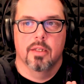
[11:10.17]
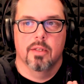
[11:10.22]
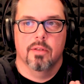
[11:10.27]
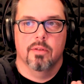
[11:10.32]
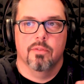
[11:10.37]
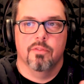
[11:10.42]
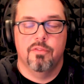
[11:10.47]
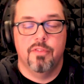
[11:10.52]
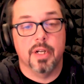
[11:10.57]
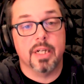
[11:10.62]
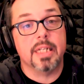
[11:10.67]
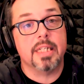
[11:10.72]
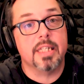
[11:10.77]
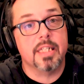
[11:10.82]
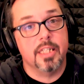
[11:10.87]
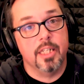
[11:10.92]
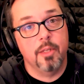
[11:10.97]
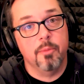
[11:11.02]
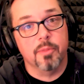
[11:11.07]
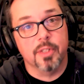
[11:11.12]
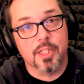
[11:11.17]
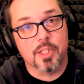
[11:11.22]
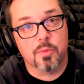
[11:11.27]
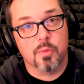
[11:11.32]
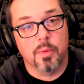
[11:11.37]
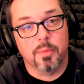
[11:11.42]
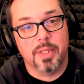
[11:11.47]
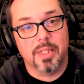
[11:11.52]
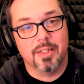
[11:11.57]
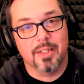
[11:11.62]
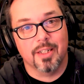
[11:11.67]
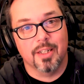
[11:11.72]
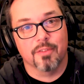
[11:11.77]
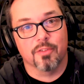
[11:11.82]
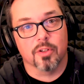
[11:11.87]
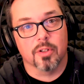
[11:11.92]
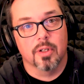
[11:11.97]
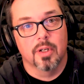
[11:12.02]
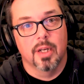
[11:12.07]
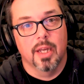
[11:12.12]
very seamless when we
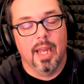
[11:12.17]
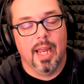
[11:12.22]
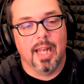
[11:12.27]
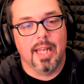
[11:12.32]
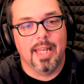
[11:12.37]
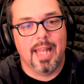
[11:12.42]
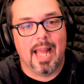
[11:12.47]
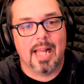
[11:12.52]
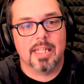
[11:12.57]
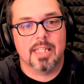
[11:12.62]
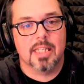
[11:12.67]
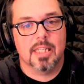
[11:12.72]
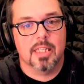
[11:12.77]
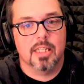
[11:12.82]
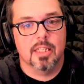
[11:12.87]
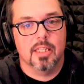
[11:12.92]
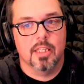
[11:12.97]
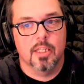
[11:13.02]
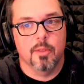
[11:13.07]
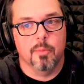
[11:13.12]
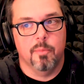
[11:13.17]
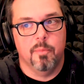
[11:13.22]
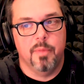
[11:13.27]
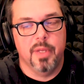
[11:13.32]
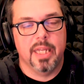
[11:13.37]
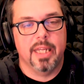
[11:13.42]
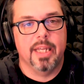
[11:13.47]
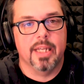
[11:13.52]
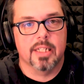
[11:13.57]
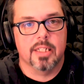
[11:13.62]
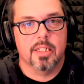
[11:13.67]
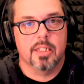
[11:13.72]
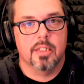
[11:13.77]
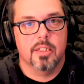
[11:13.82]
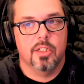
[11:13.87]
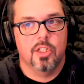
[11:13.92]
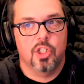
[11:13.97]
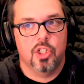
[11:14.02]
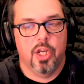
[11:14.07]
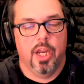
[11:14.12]
deliver. And that's the
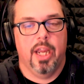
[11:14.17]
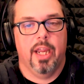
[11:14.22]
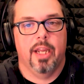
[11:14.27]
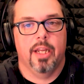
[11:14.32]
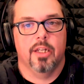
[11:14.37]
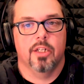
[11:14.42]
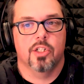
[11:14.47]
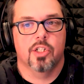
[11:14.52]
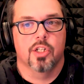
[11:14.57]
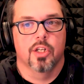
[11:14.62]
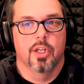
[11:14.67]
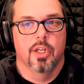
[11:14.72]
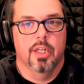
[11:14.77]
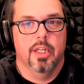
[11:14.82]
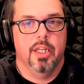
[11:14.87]
biggest change